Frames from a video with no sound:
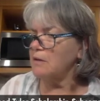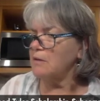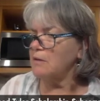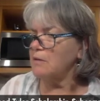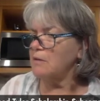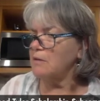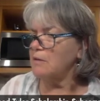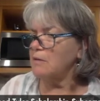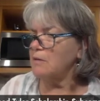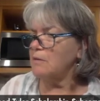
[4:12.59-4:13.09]

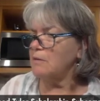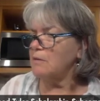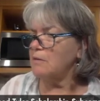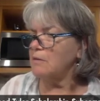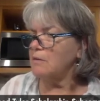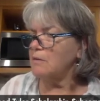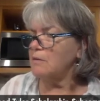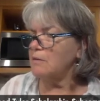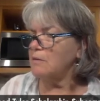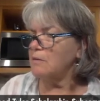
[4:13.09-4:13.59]

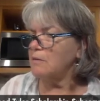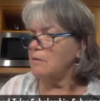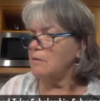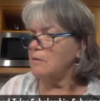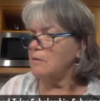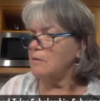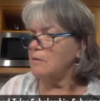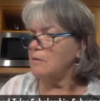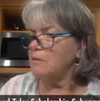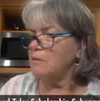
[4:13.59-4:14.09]

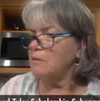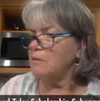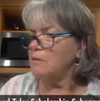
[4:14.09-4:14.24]
Nothing is said.